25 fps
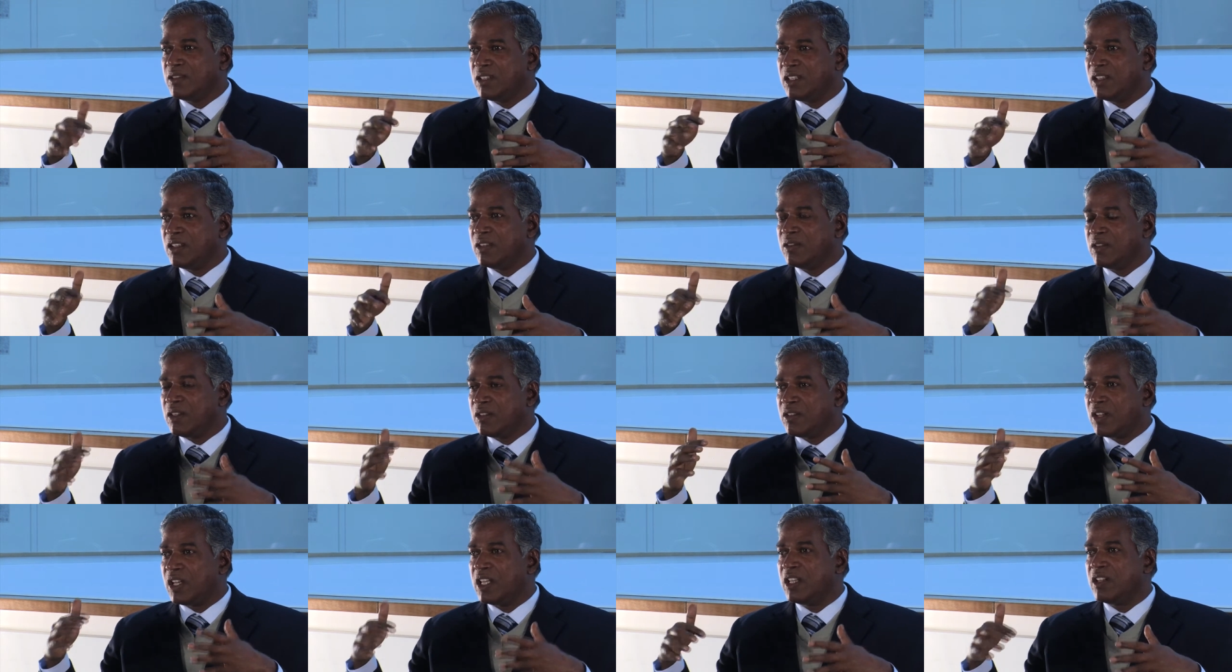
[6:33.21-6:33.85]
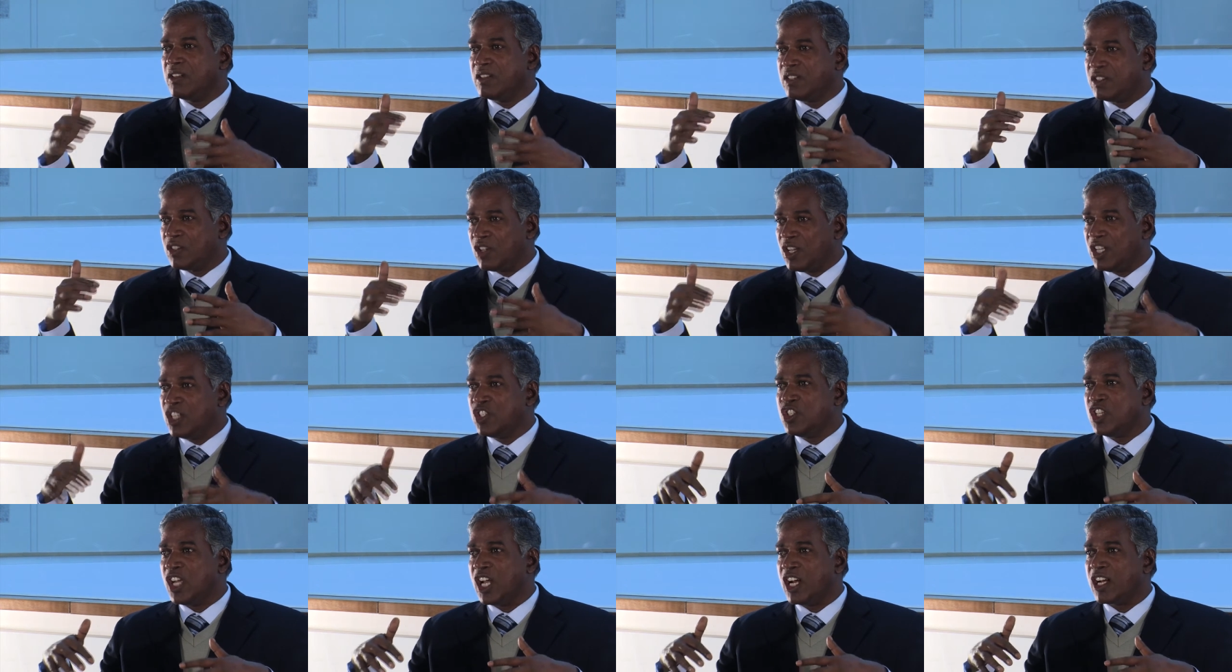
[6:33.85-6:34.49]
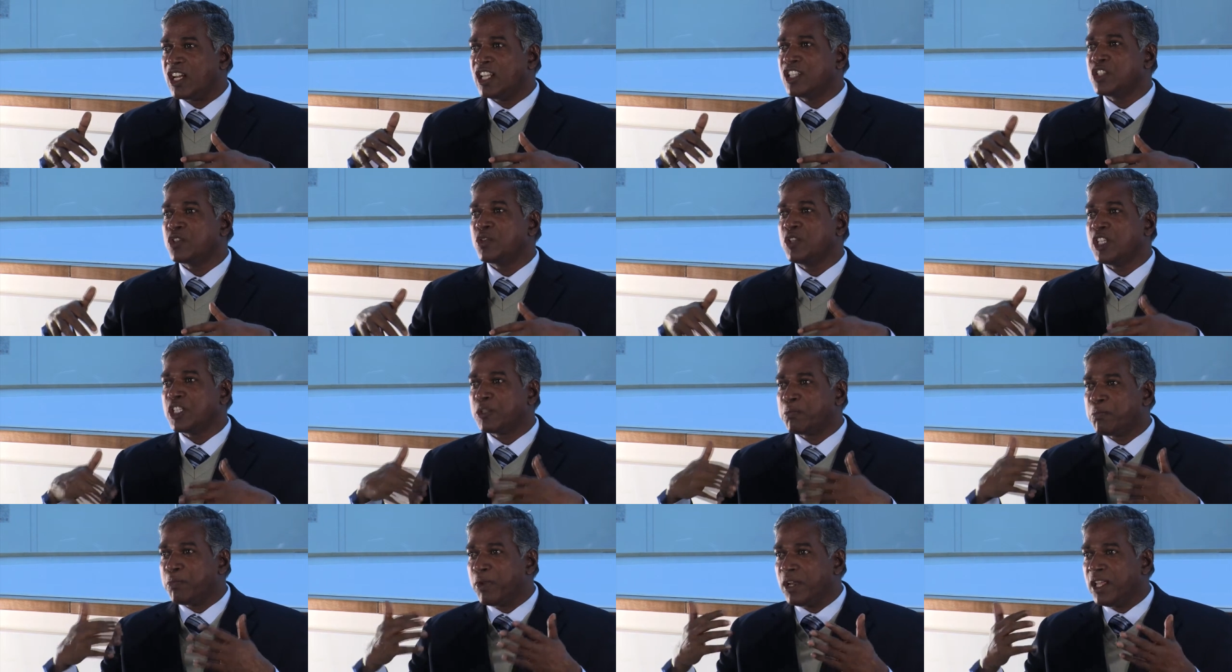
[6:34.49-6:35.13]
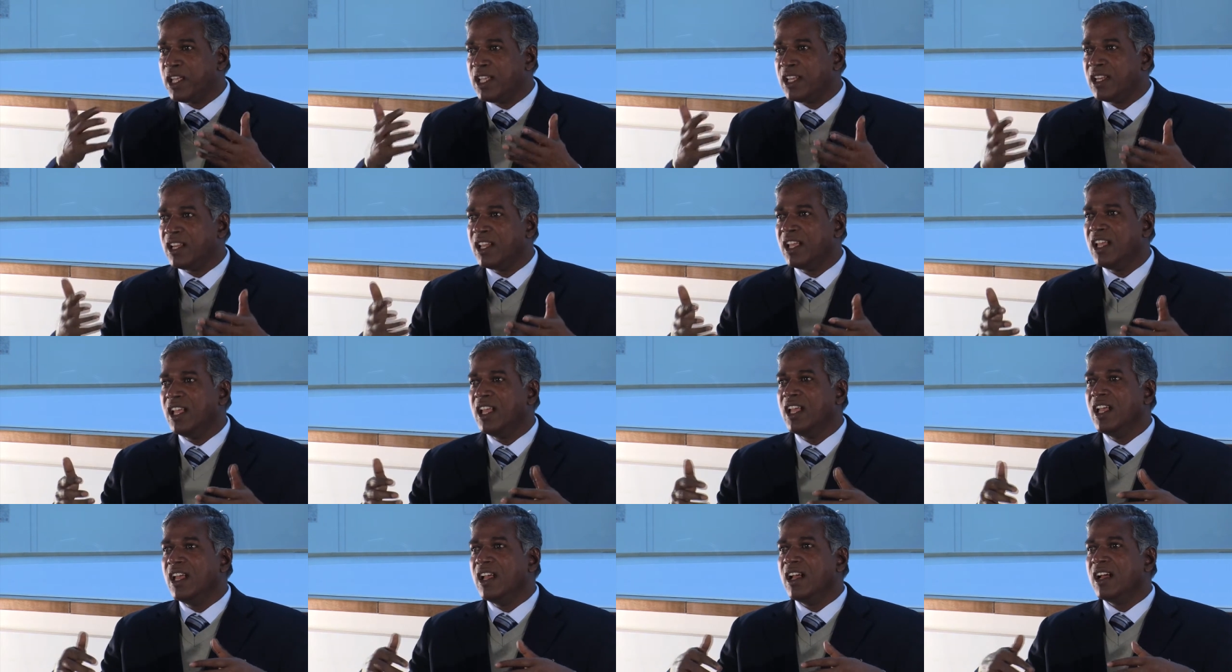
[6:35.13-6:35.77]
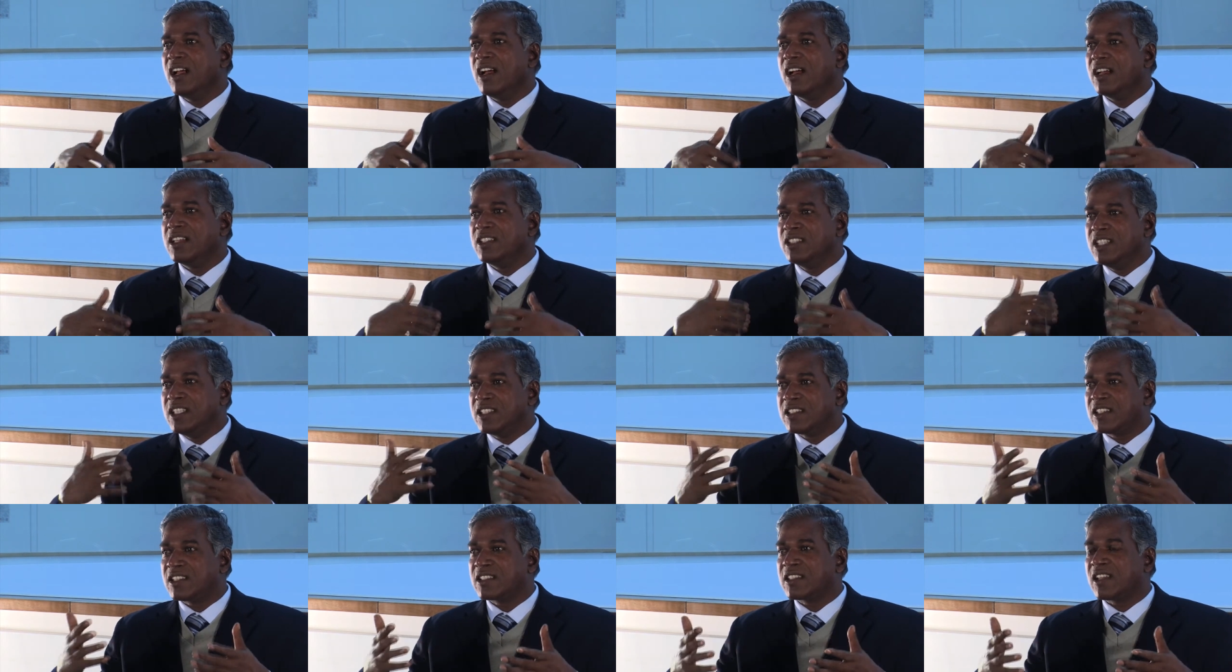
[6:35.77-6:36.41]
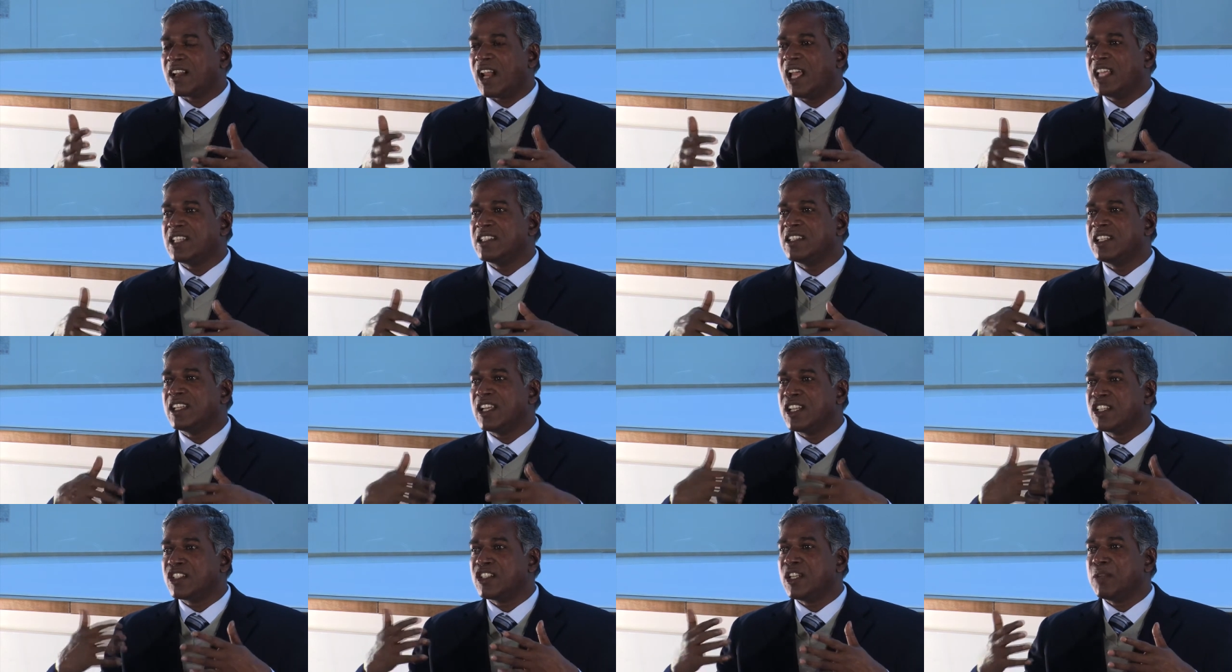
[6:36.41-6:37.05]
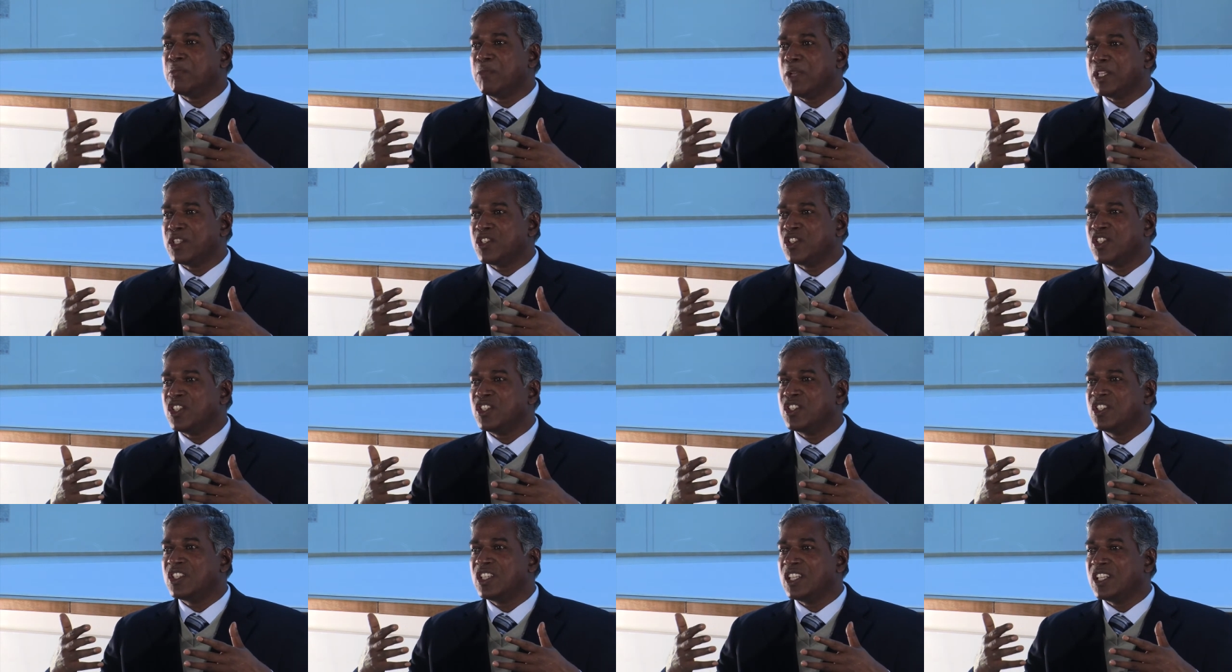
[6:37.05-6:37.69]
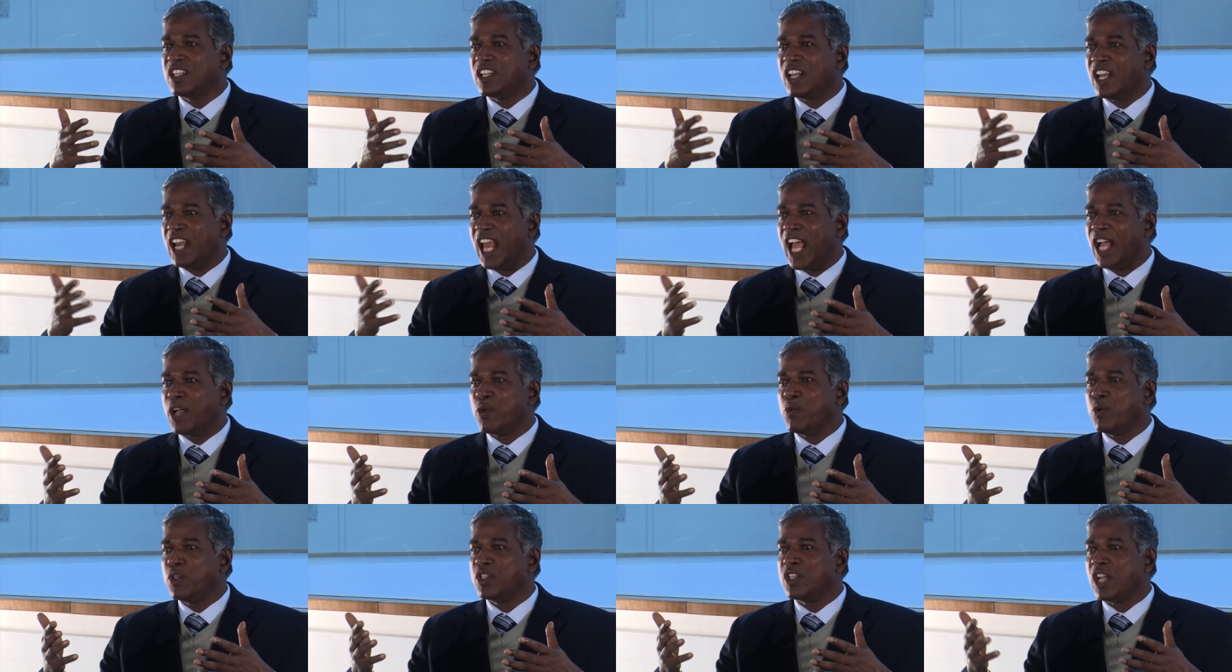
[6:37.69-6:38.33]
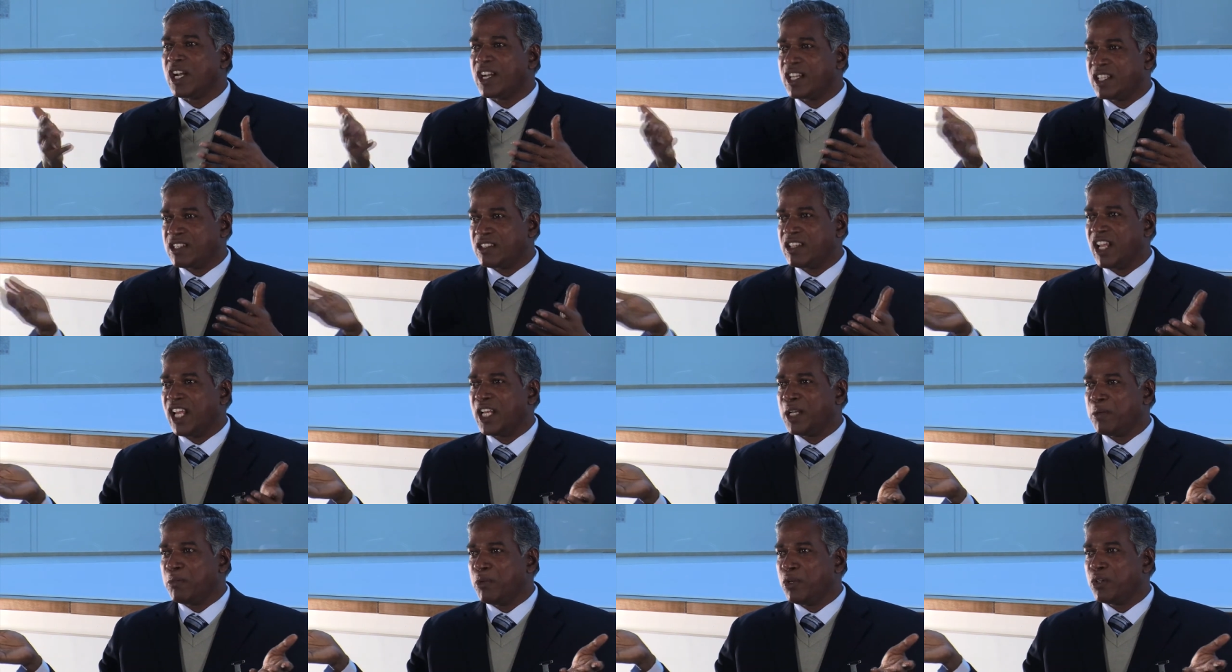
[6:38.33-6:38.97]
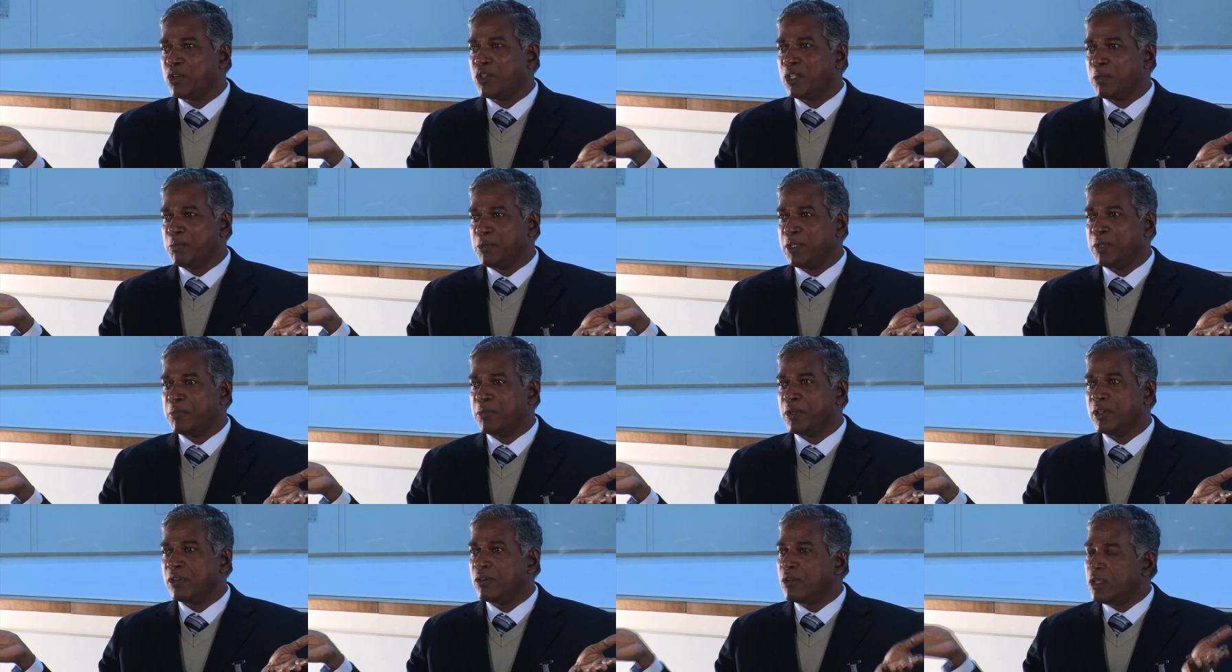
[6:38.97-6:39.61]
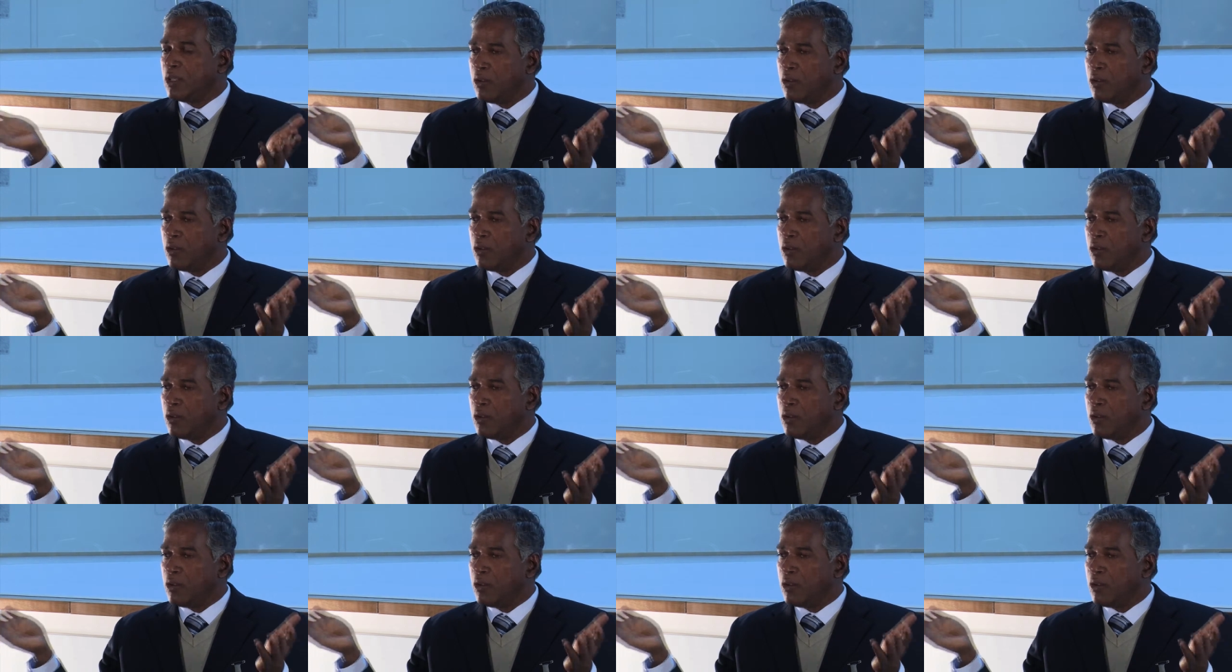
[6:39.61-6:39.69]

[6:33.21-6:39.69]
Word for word: the, the three, three journals to explain uh, Jesus Christ and the Christian message in a language understandable to the people,